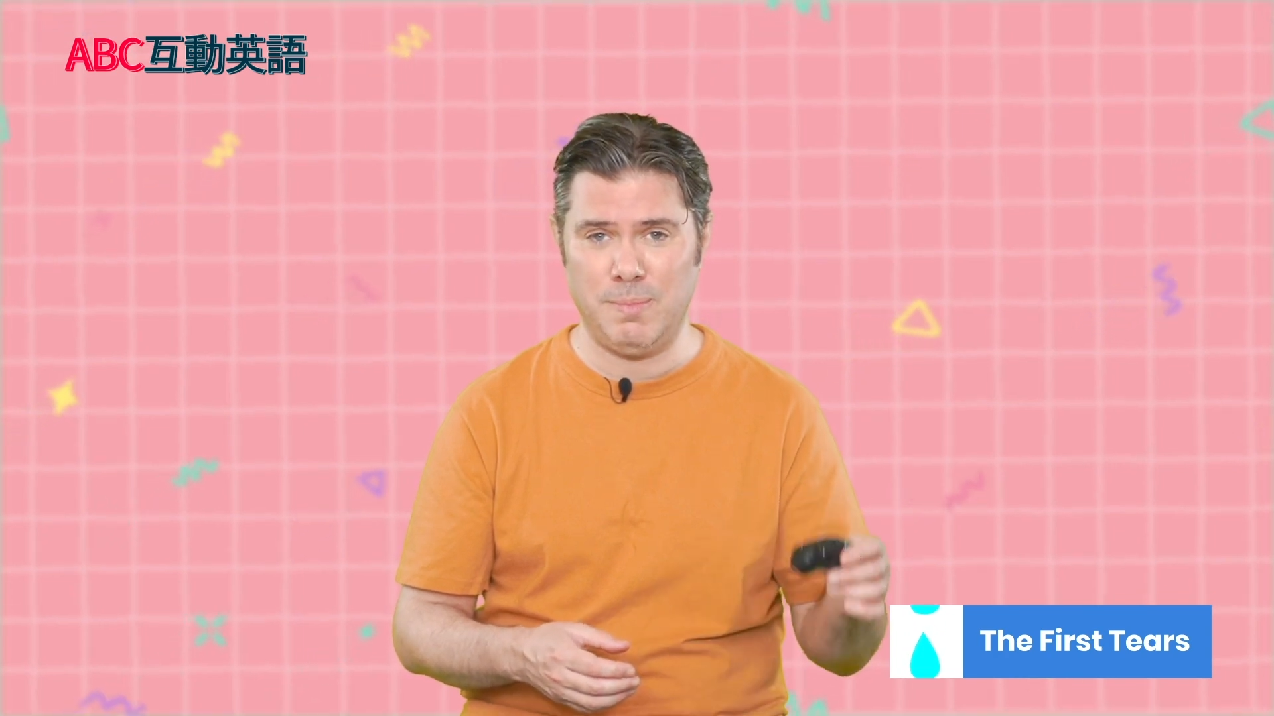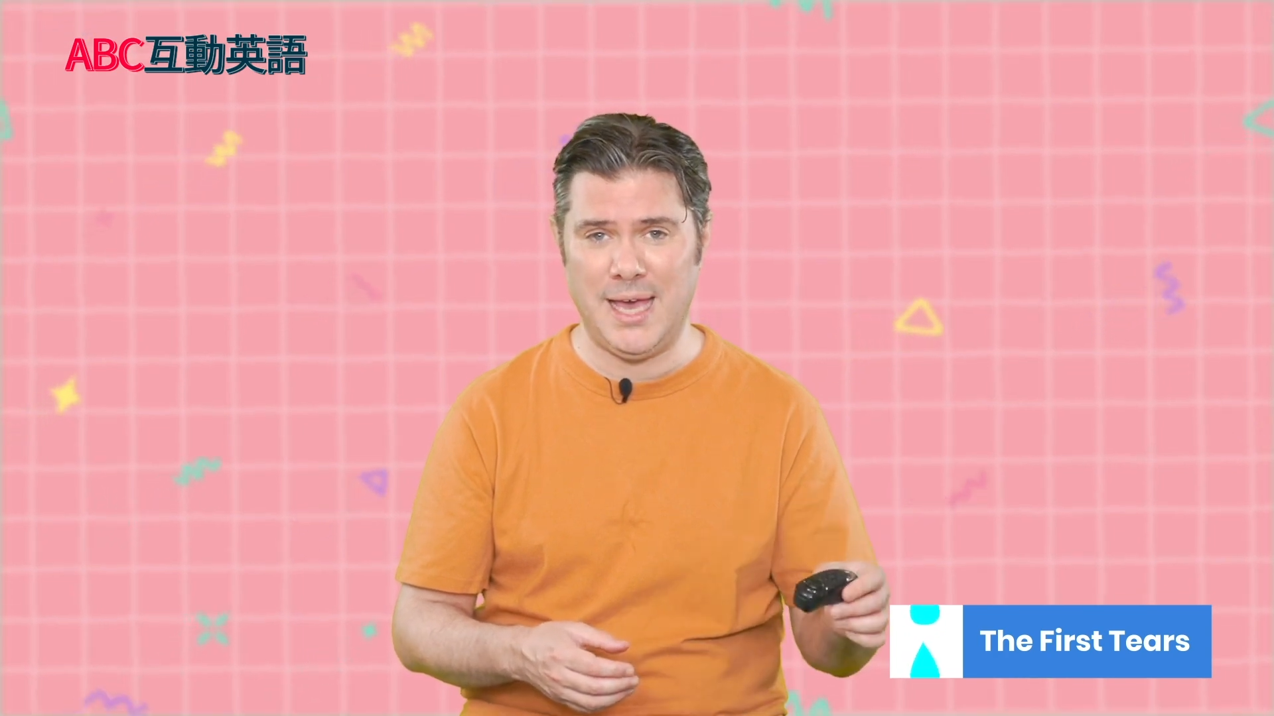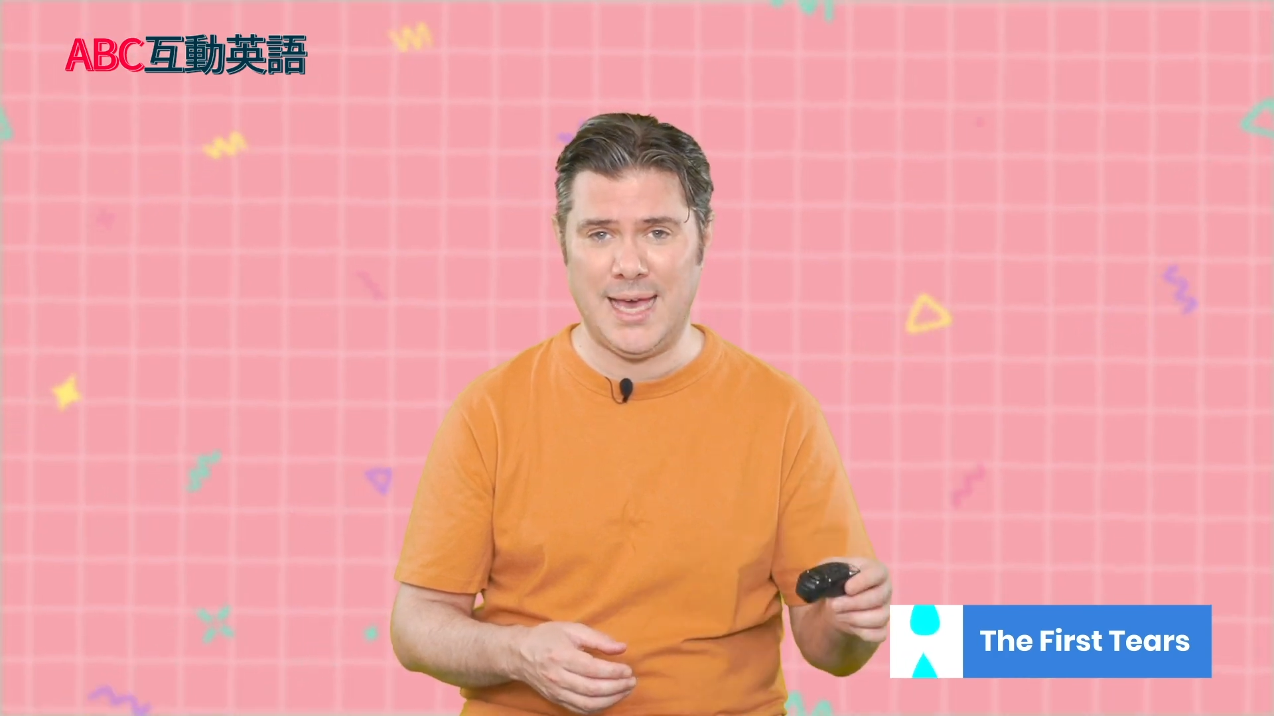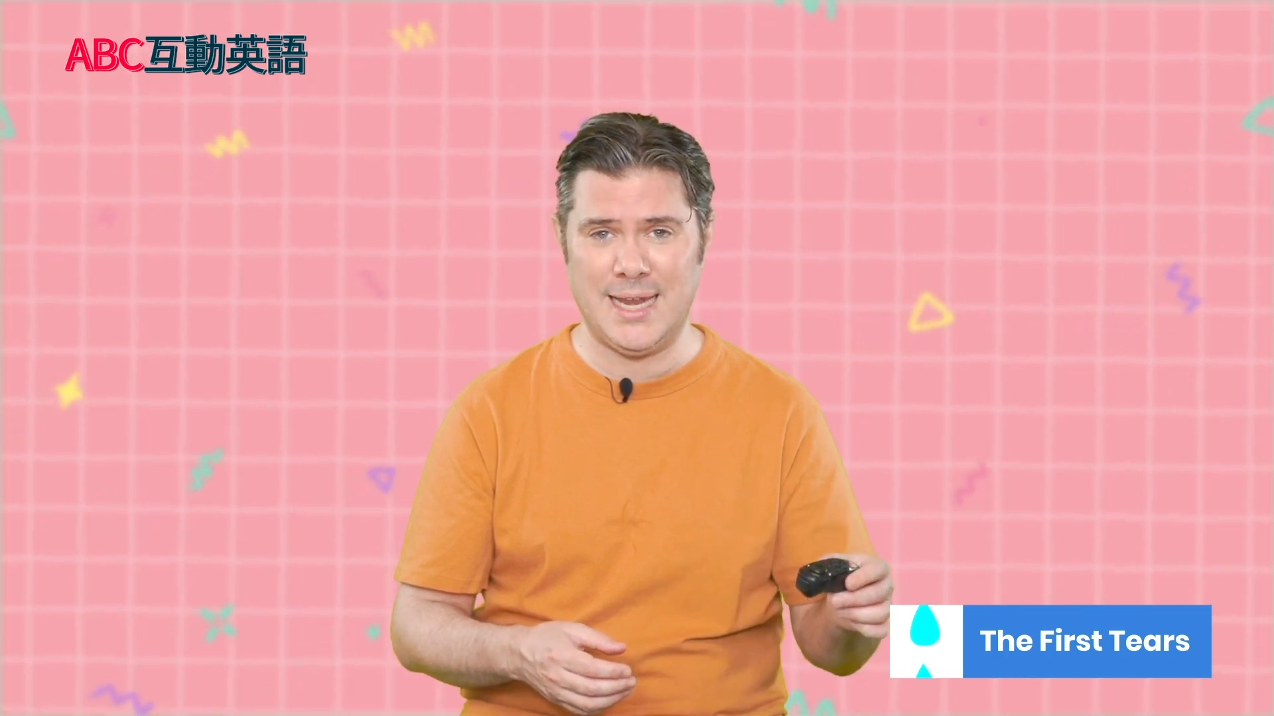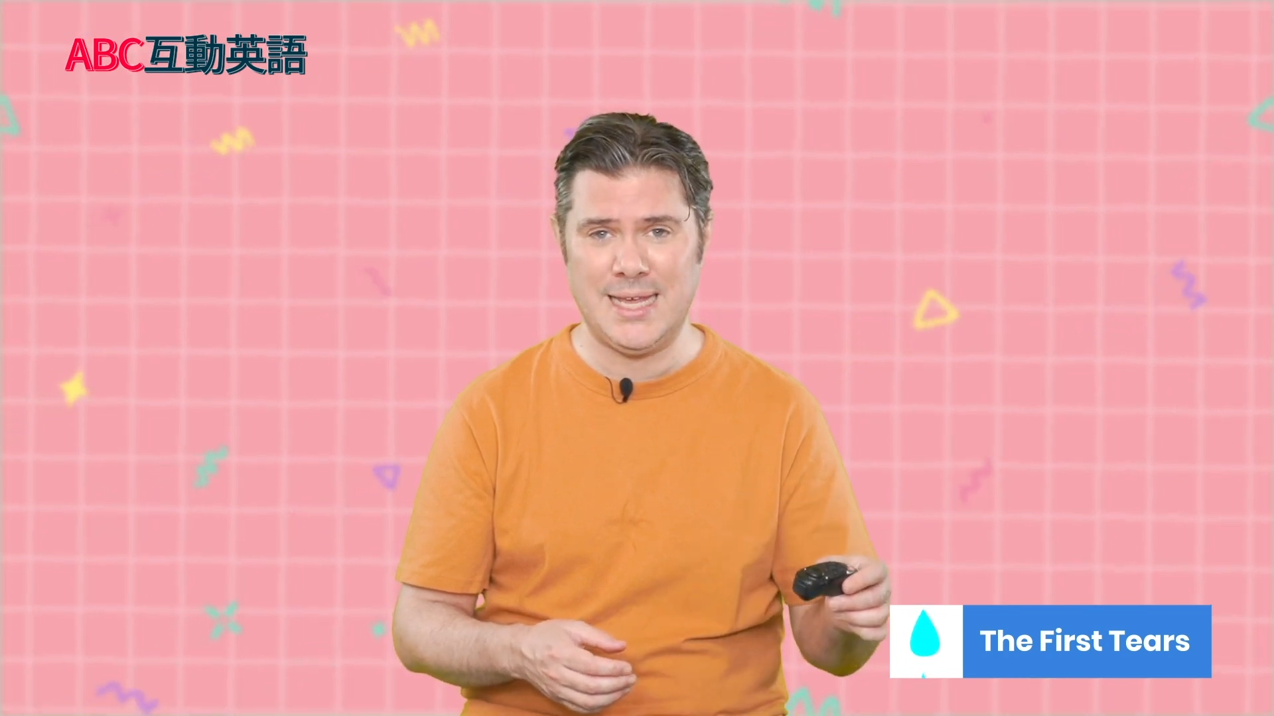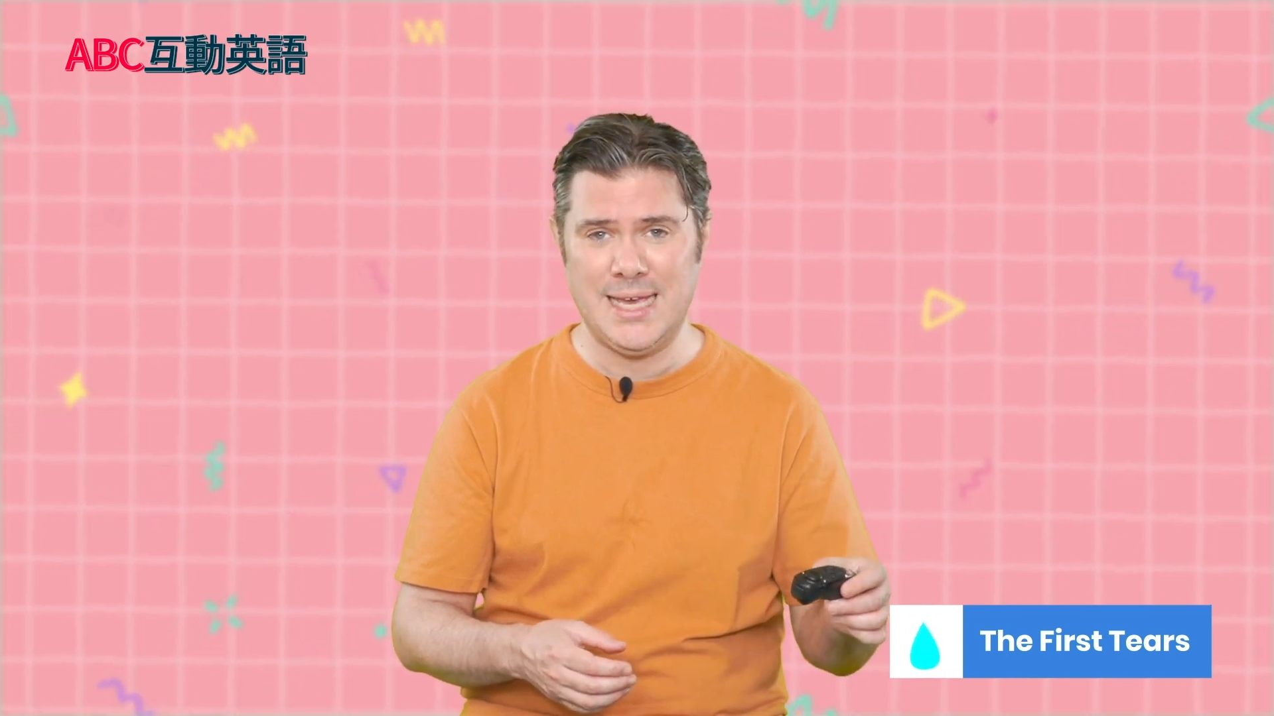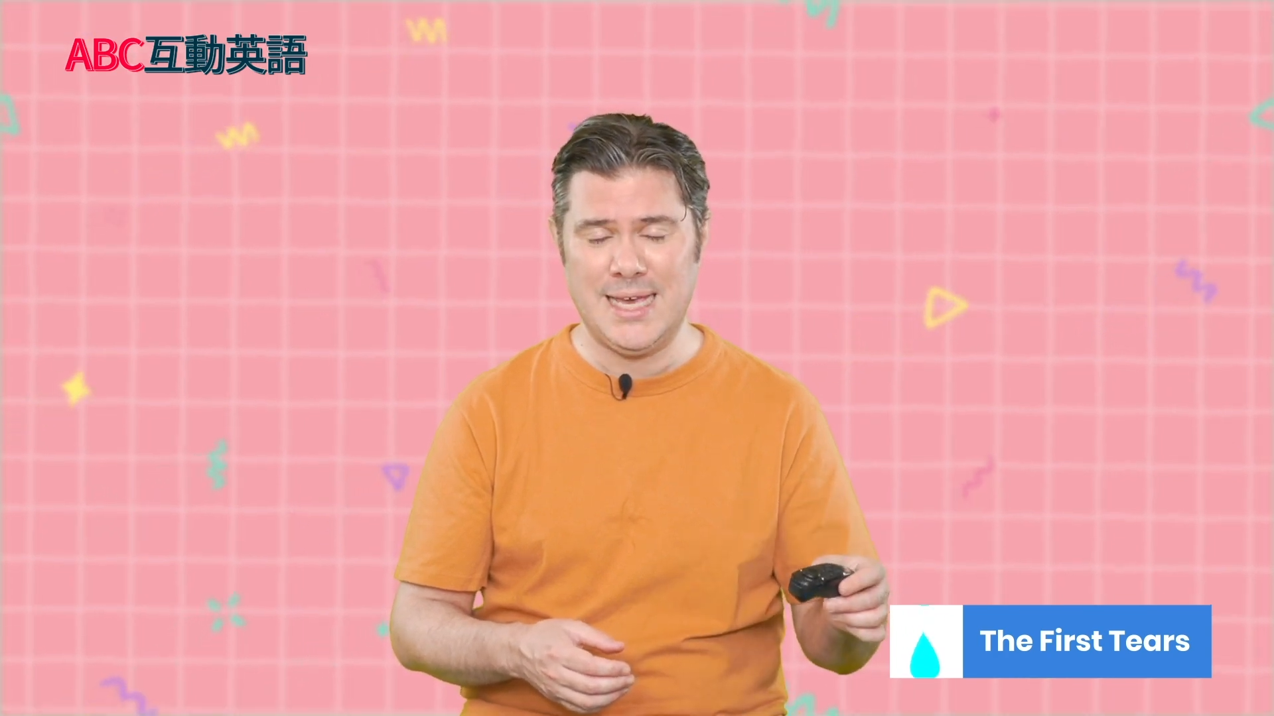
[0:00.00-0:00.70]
man